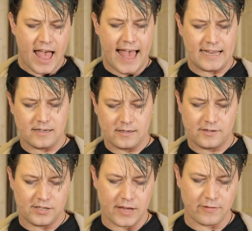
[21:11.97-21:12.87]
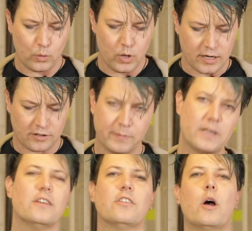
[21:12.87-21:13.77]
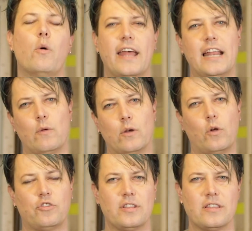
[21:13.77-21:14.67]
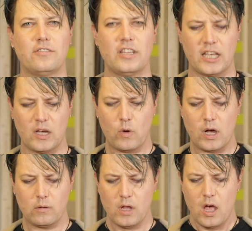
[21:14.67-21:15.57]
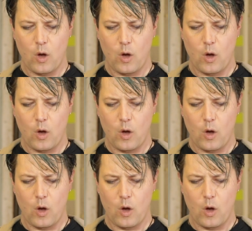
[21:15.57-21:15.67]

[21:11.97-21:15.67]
and see if it works, because I don't want anyone watching this thinking, well,